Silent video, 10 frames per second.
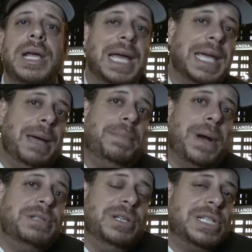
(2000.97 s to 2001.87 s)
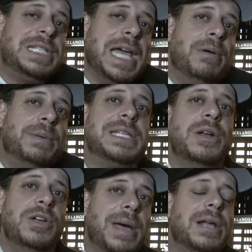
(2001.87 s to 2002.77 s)
I can't promise you're disabled because I
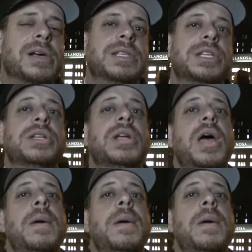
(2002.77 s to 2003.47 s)
know your medical condition,